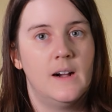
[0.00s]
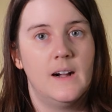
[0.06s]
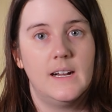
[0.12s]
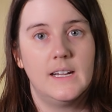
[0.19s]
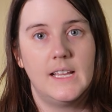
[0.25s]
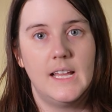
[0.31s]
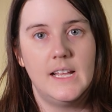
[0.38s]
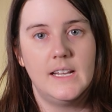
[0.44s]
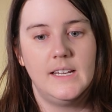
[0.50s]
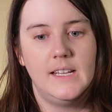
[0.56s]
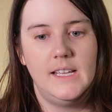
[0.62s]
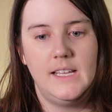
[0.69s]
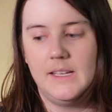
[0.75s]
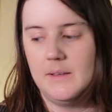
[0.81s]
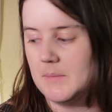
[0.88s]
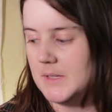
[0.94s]
Again,
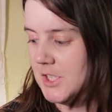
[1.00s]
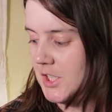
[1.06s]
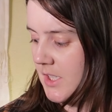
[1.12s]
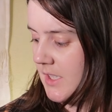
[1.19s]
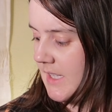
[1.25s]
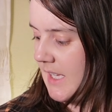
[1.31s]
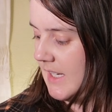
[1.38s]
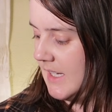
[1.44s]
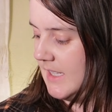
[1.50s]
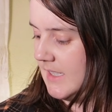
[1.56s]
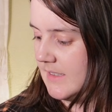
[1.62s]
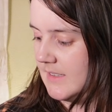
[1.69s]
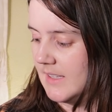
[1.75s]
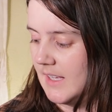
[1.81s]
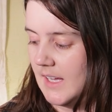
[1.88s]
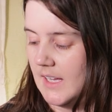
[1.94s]
he mentioned that
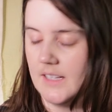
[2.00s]
it's